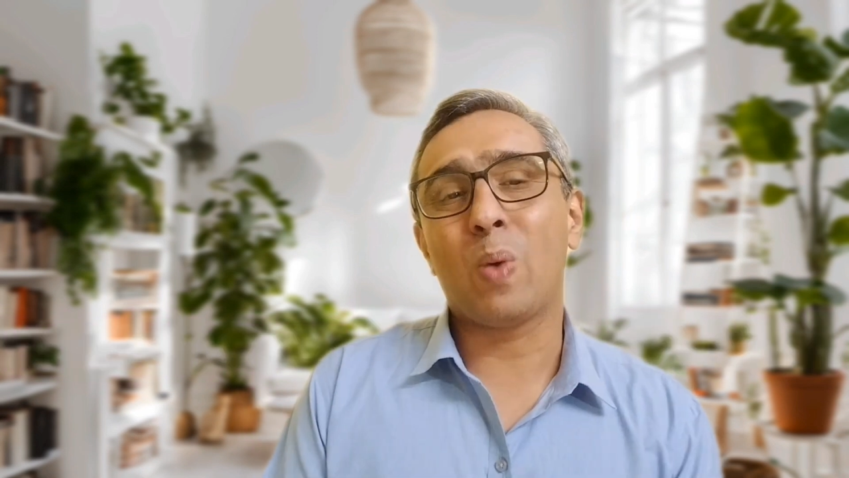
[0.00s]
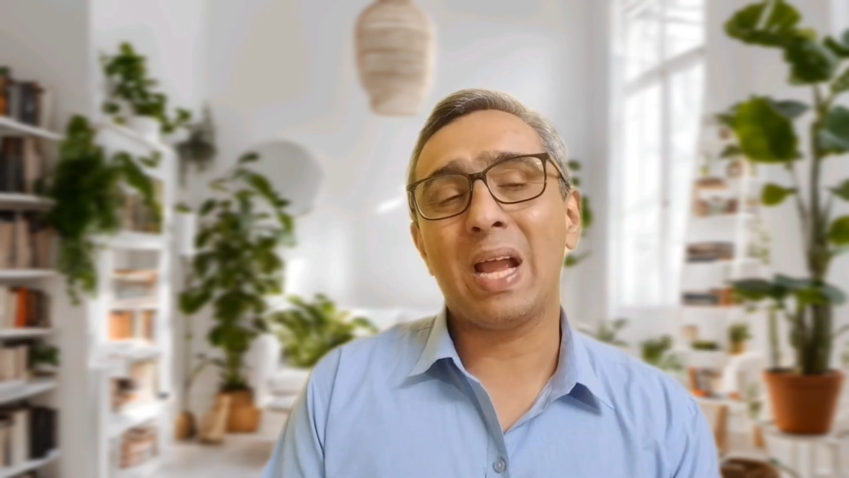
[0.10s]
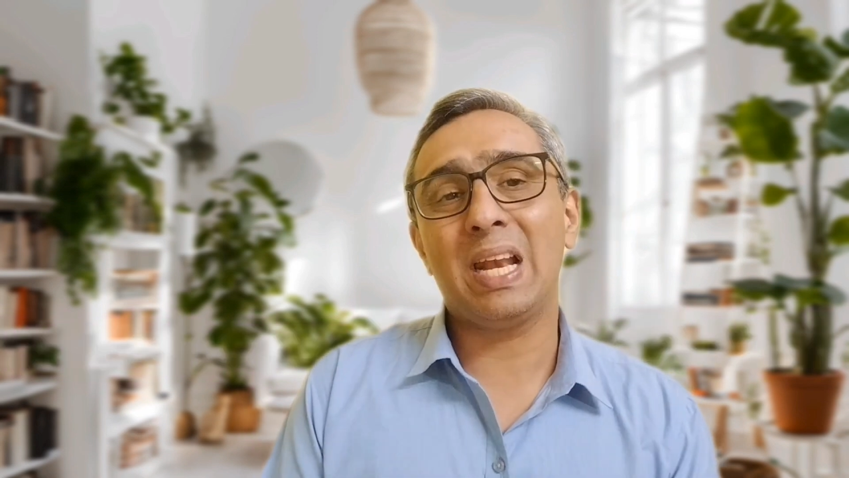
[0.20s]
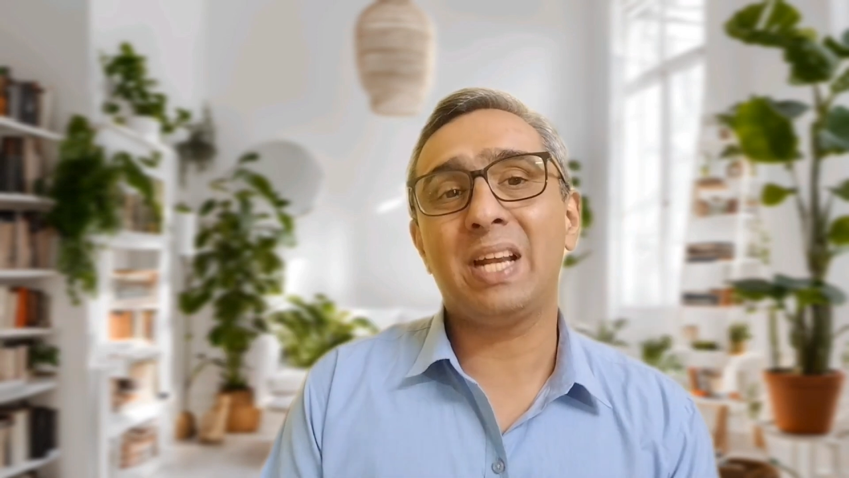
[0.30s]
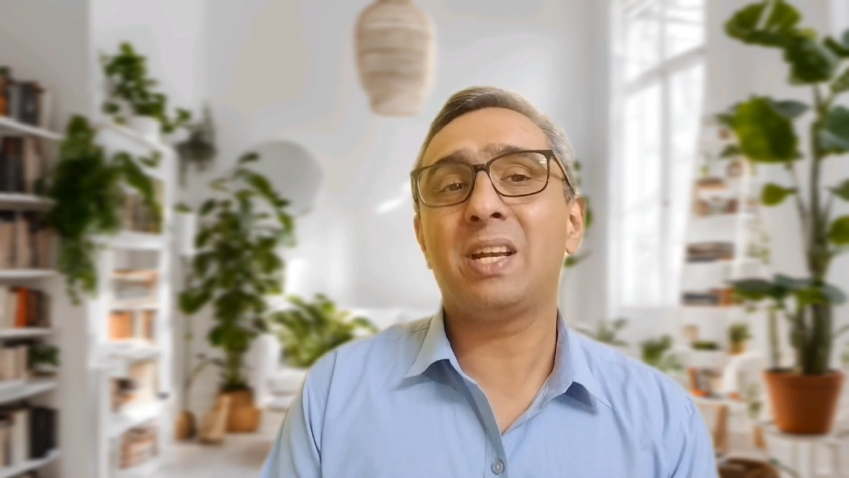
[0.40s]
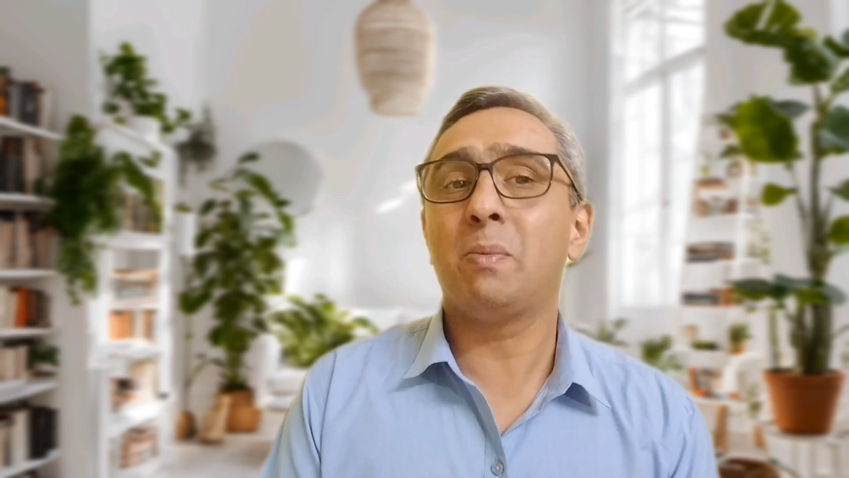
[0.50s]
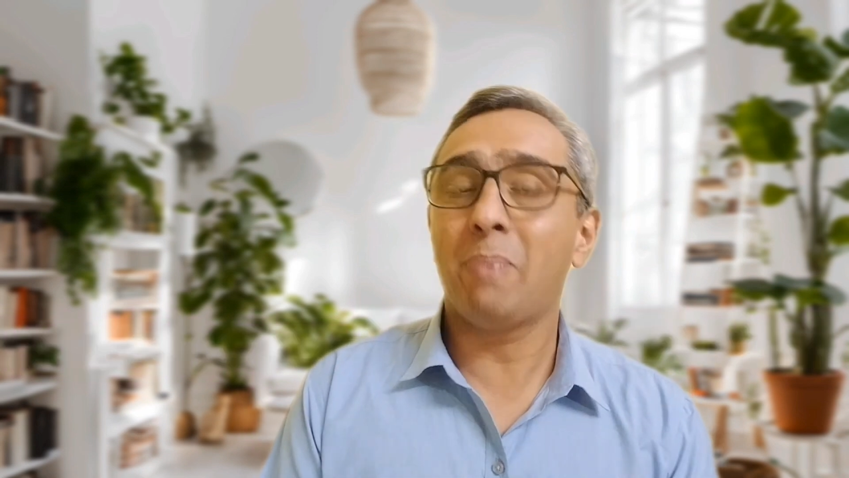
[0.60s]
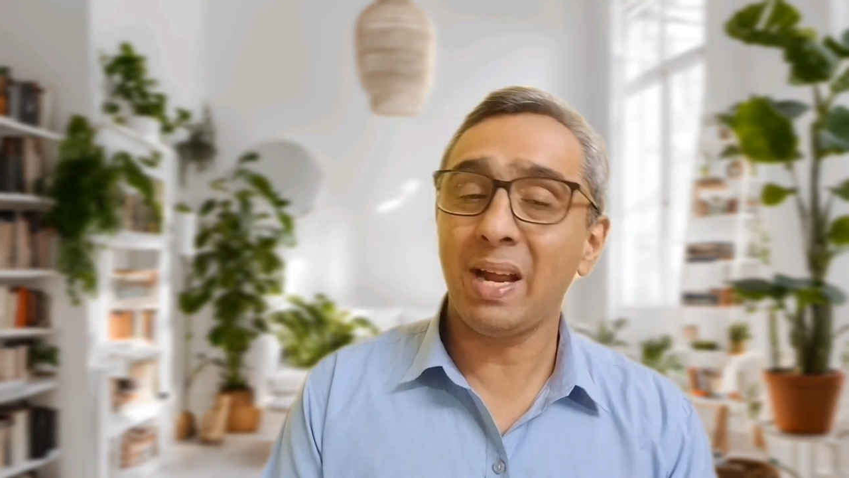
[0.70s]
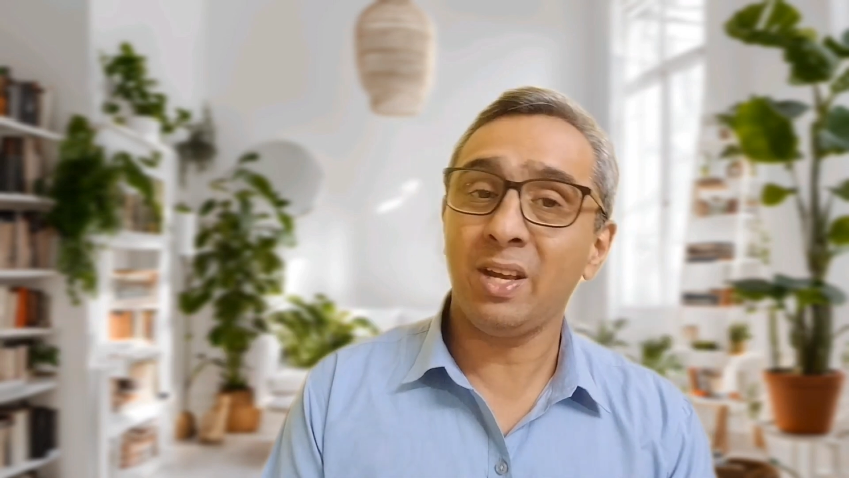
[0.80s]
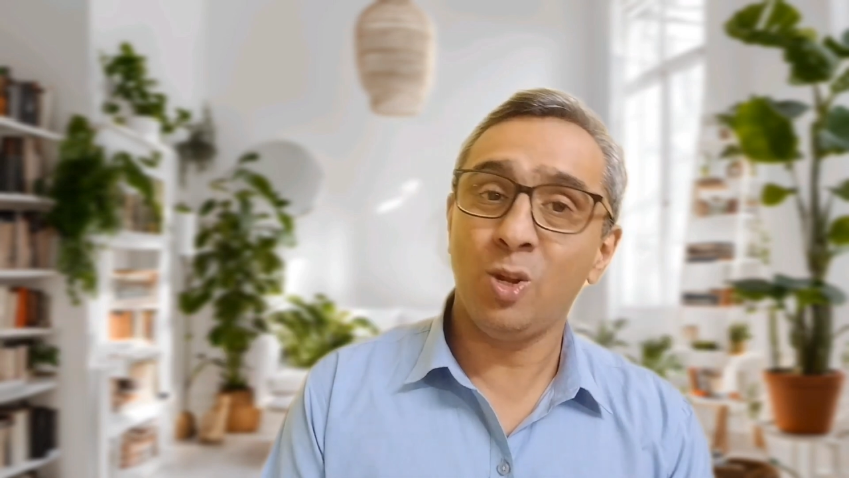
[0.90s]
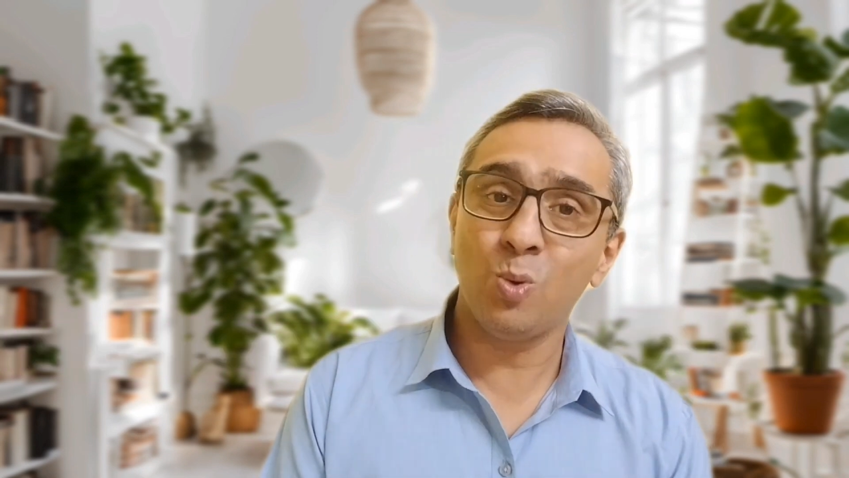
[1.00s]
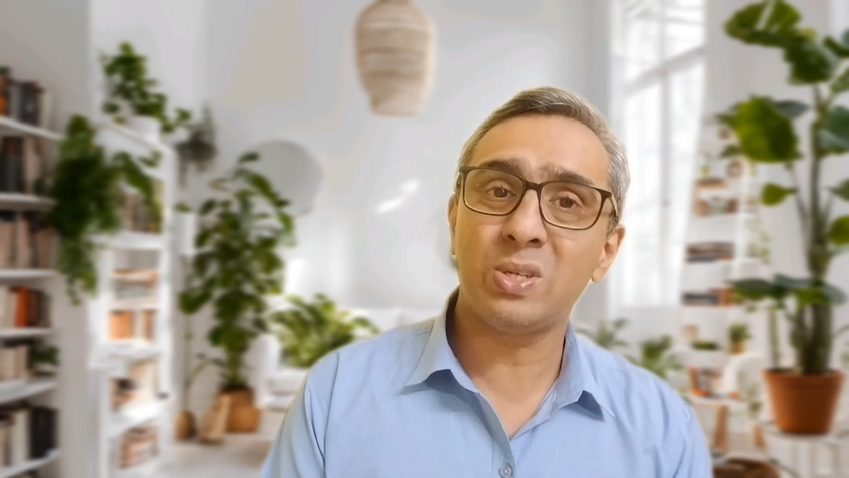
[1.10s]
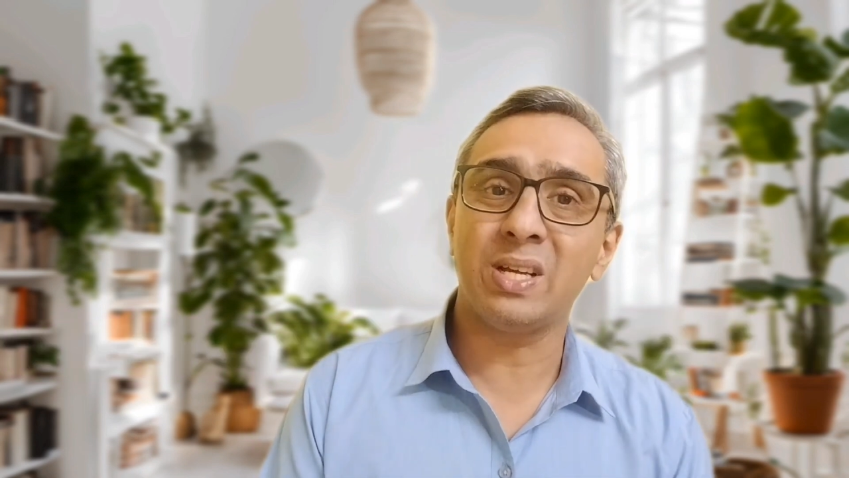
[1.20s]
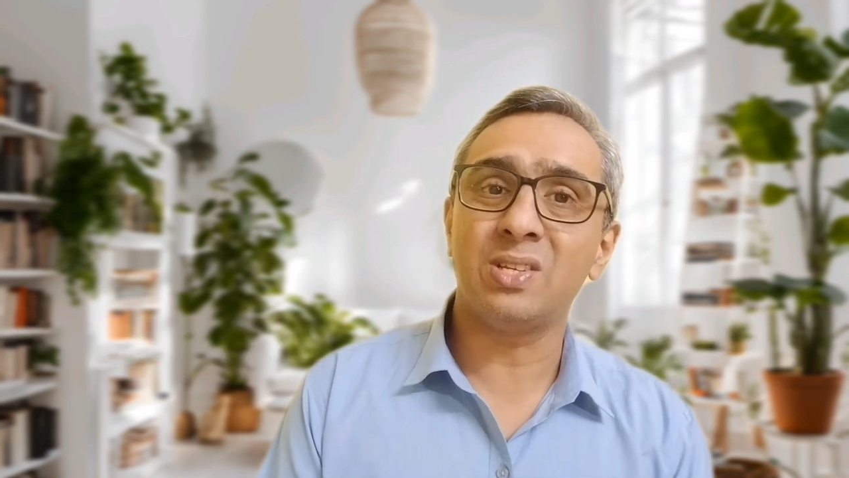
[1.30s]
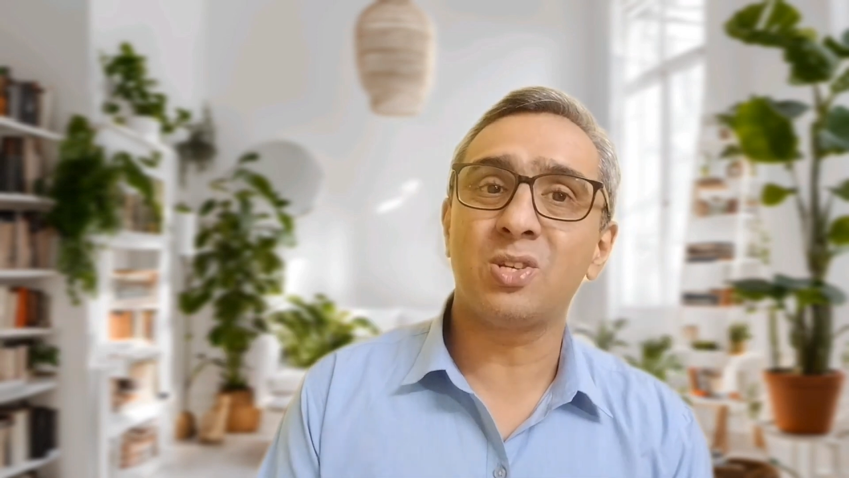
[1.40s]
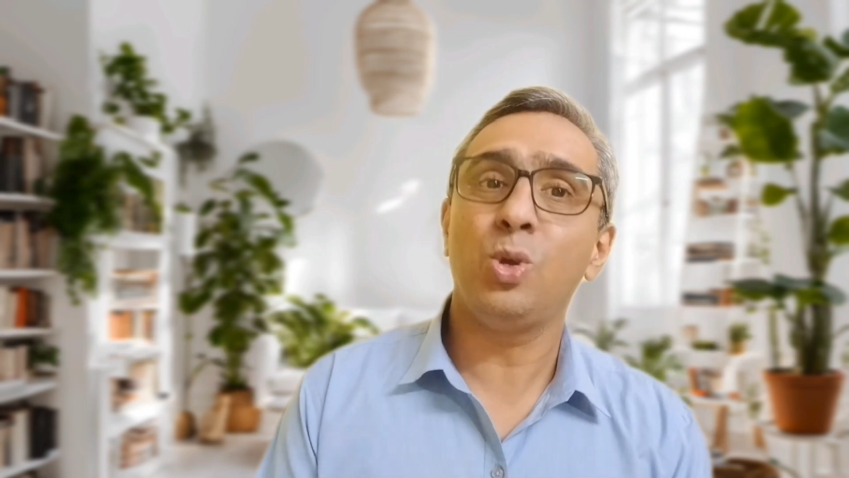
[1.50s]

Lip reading: violated by nuisance,